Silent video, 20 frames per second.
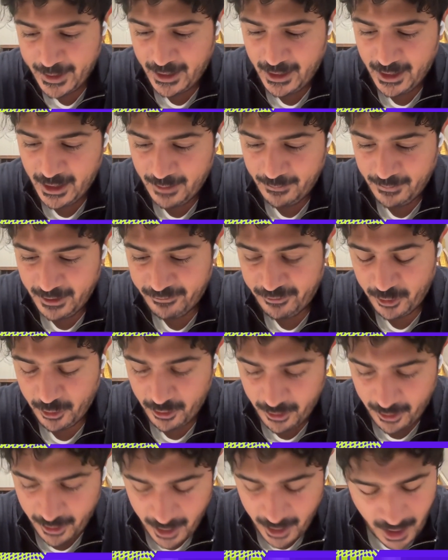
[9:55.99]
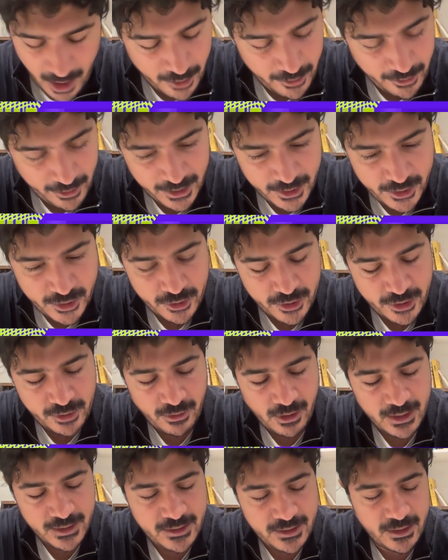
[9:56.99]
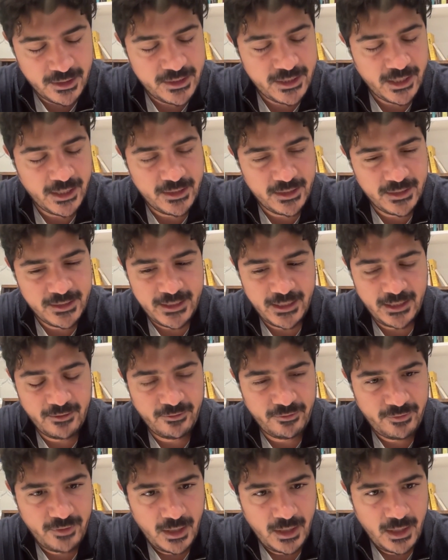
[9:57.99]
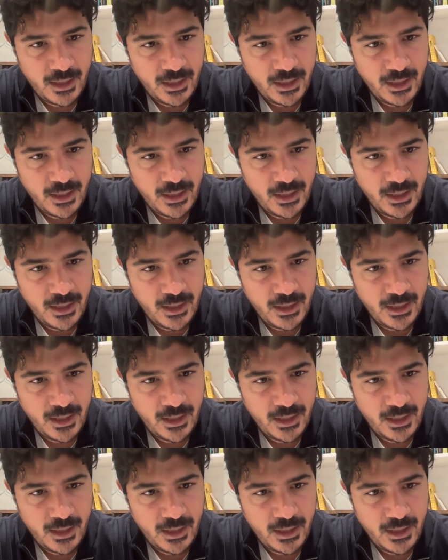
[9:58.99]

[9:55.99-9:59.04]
if you only choose to answer a certain set of